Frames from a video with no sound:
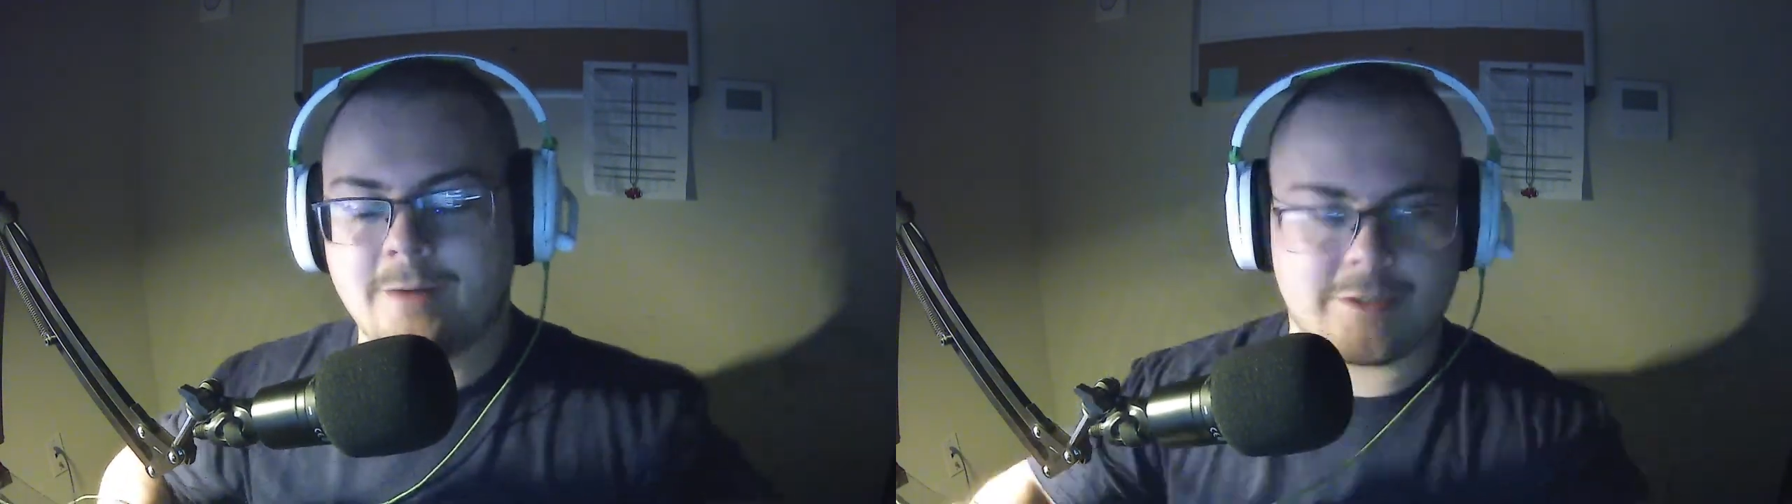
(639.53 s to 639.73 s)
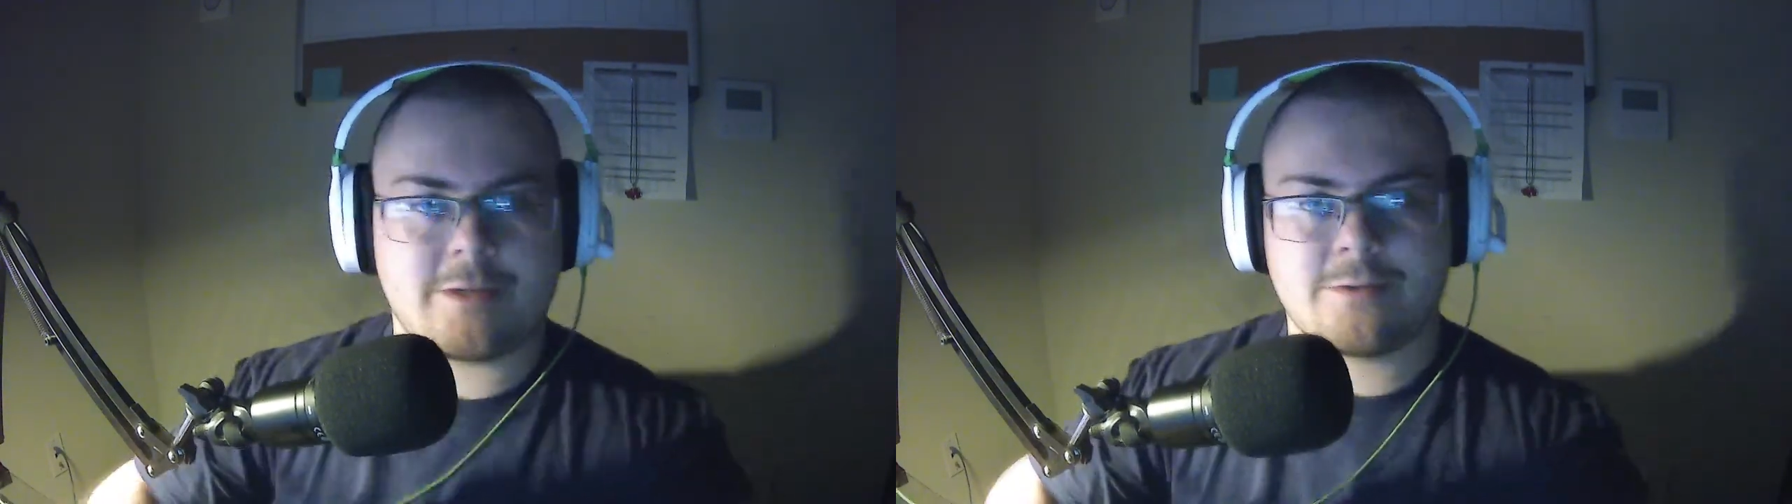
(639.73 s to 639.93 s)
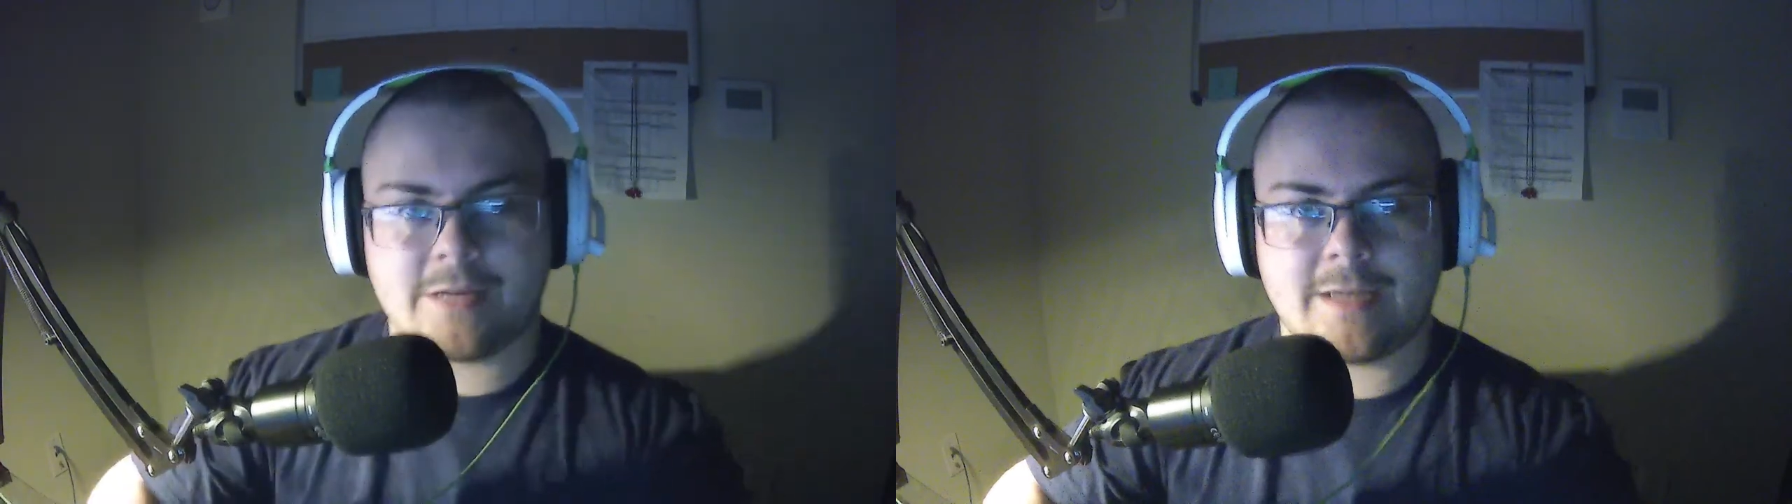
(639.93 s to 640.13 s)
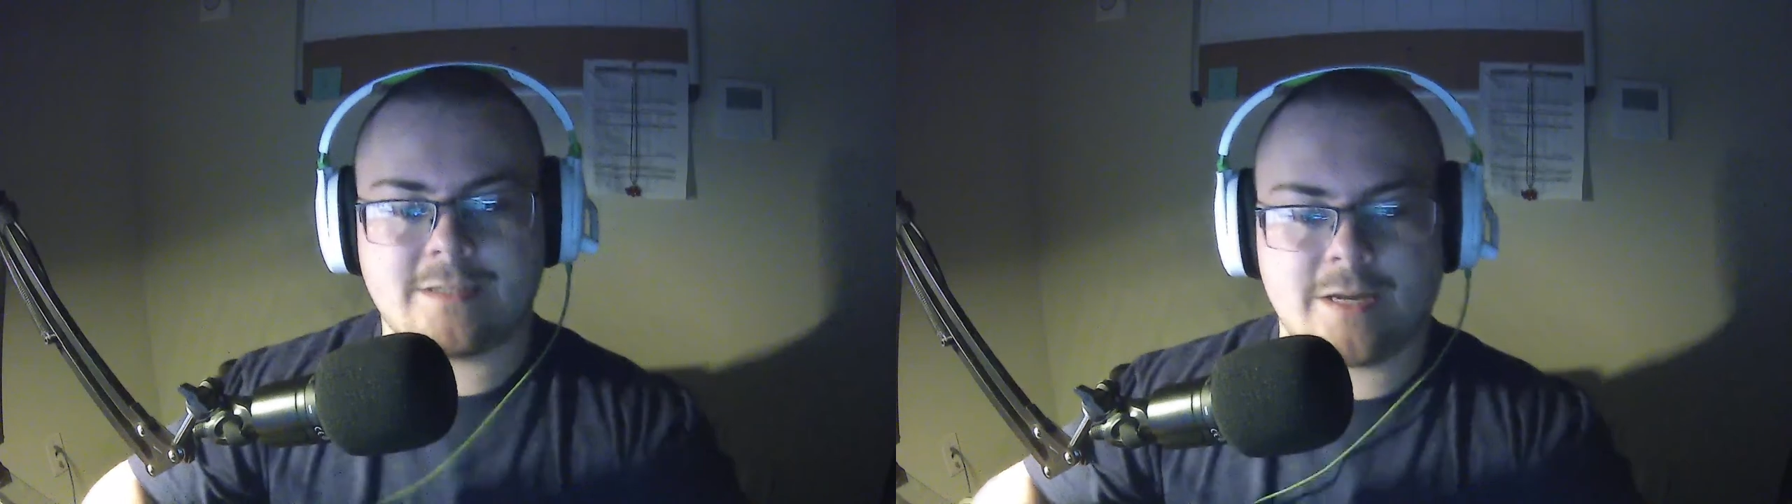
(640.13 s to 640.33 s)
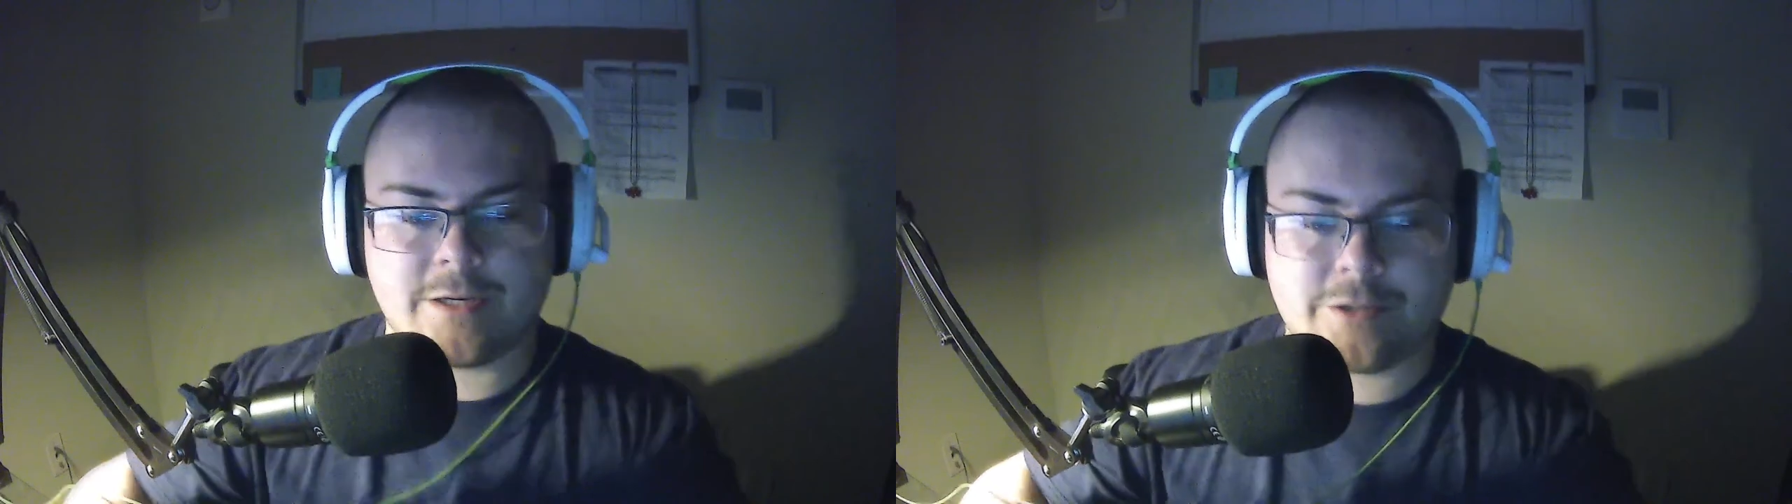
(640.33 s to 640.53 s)
was also a
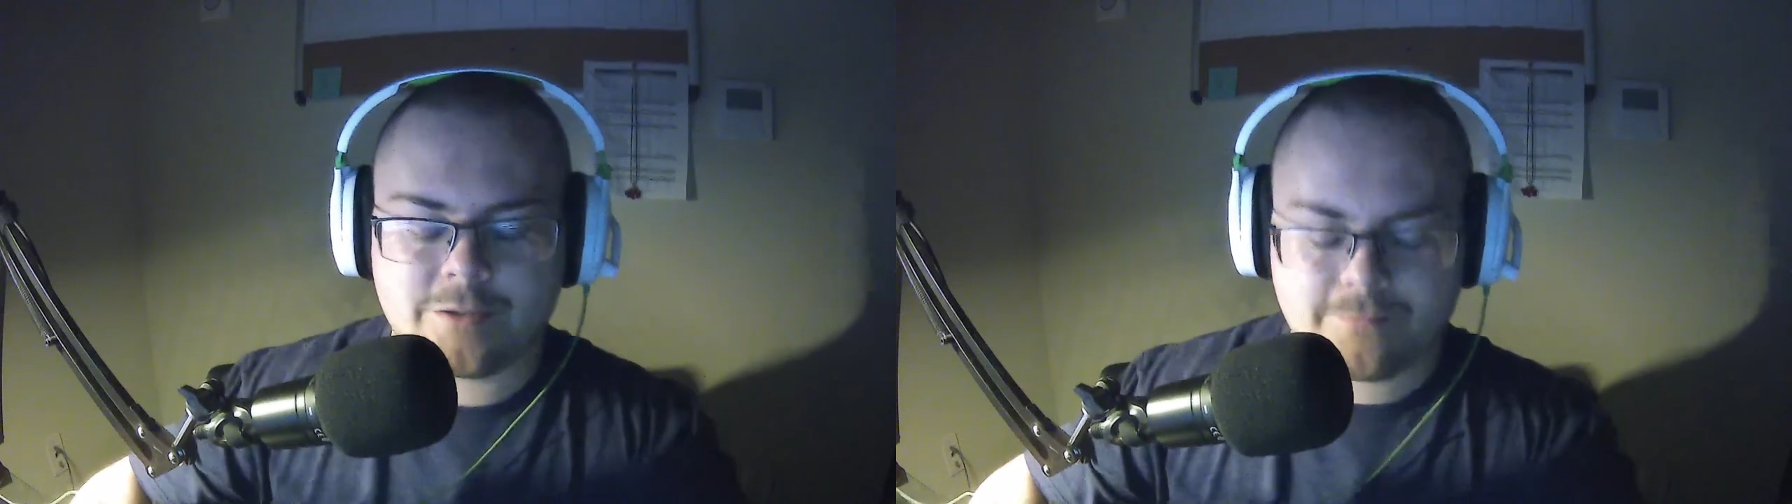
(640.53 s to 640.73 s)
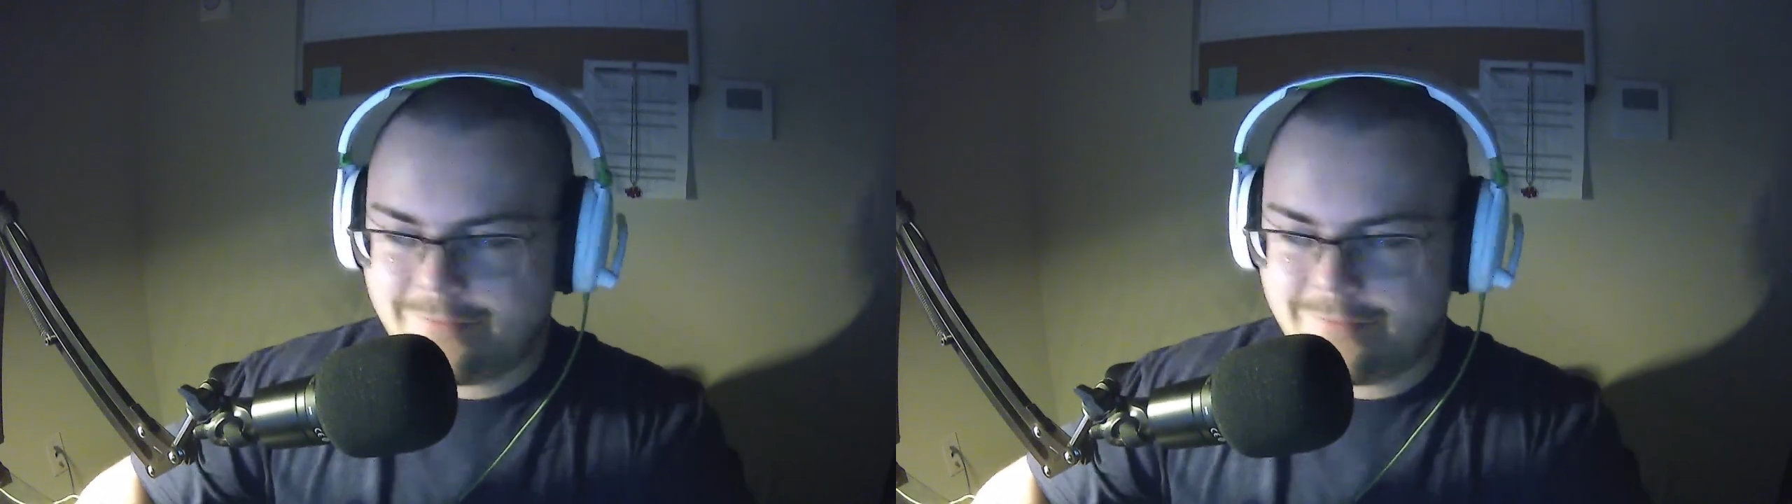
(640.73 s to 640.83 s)
nice touch.